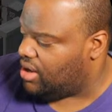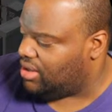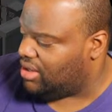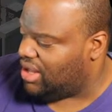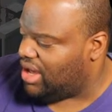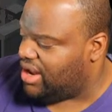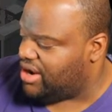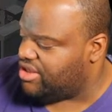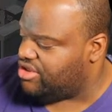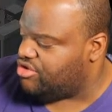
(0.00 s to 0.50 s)
A
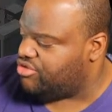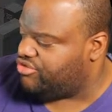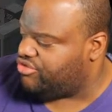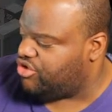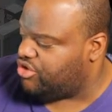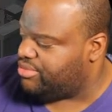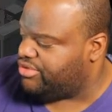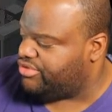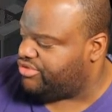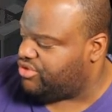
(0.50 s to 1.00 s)
lot of
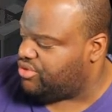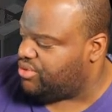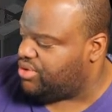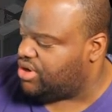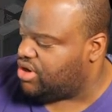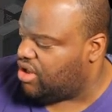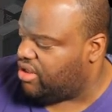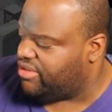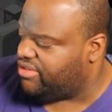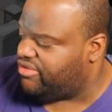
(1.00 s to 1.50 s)
YouTubers do
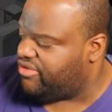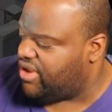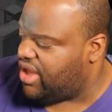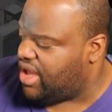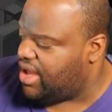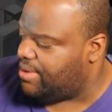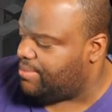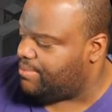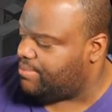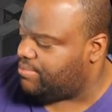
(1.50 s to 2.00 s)
it all the
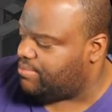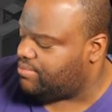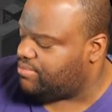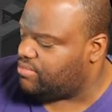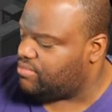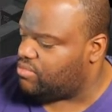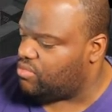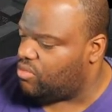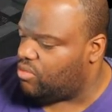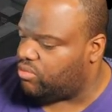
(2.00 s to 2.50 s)
time.
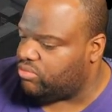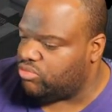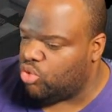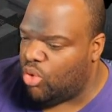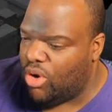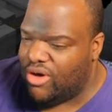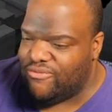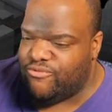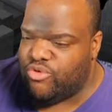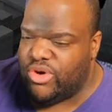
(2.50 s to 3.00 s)

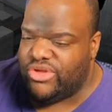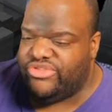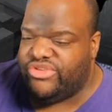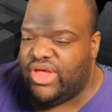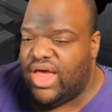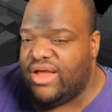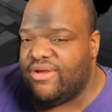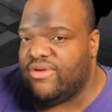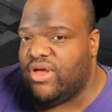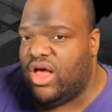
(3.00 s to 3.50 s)
What,
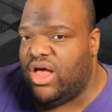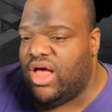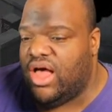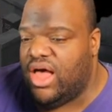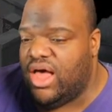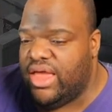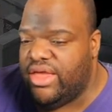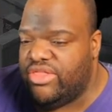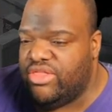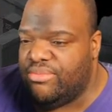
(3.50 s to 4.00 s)
voice act
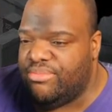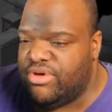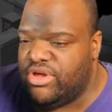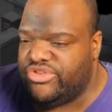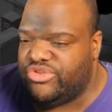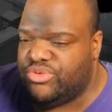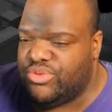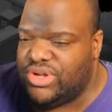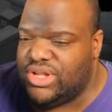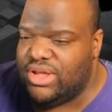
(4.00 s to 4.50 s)
uh, in the
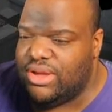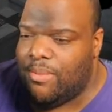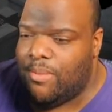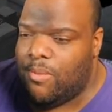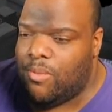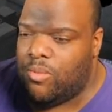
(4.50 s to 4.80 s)
books, really?